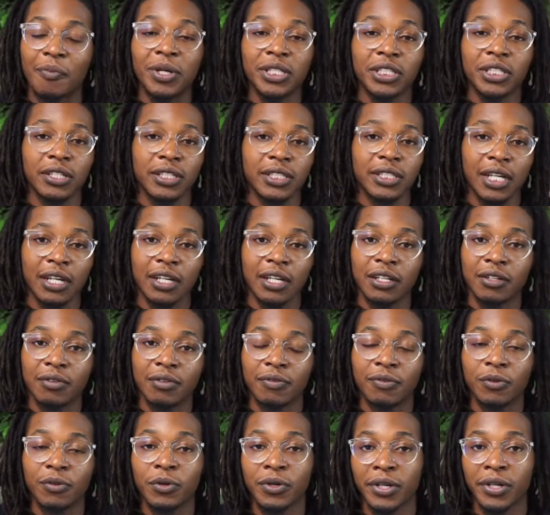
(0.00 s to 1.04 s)
you're selling it
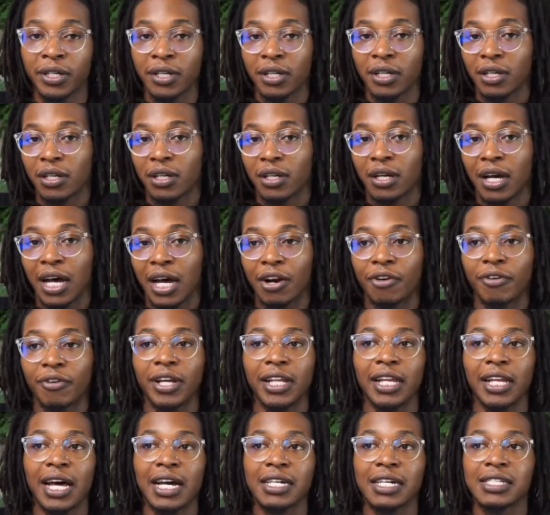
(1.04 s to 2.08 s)
for. I
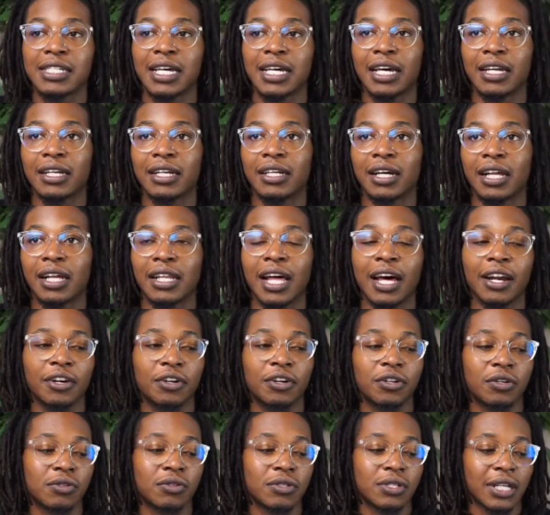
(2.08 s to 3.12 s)
realized that a lot of
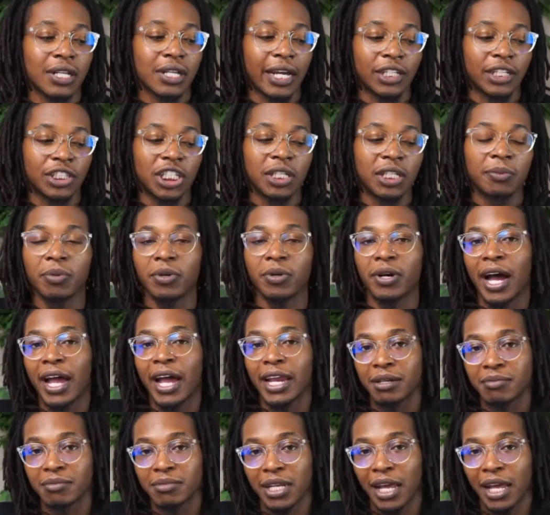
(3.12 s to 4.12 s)
those like cheaper items,